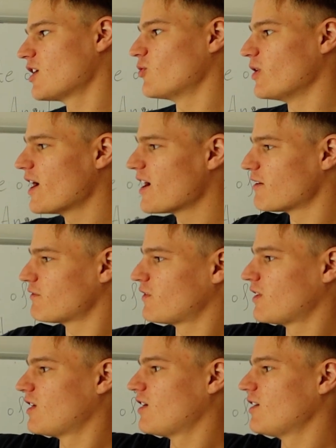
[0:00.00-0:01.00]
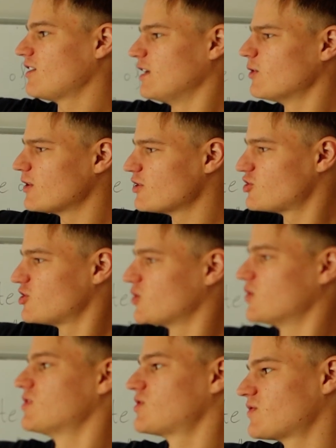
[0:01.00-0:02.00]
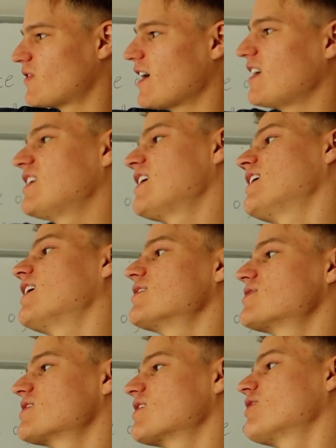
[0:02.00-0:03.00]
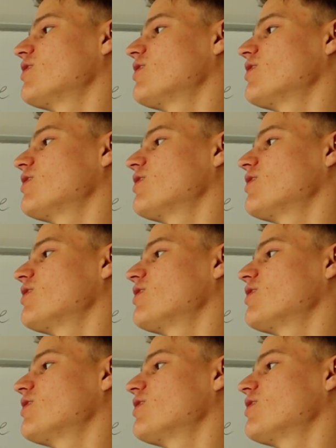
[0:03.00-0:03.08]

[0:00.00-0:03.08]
We have gear ratio is defined as